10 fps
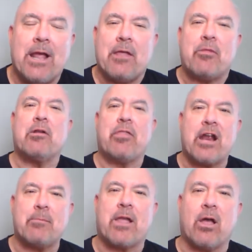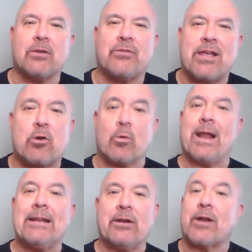they're there because they
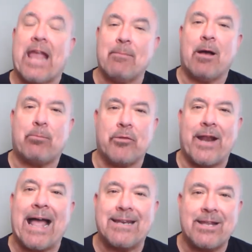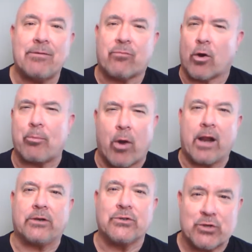created or came up with an idea for a
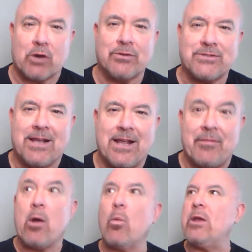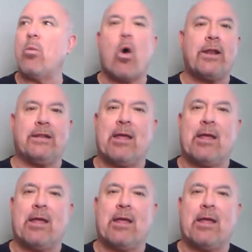product or service that we wanted,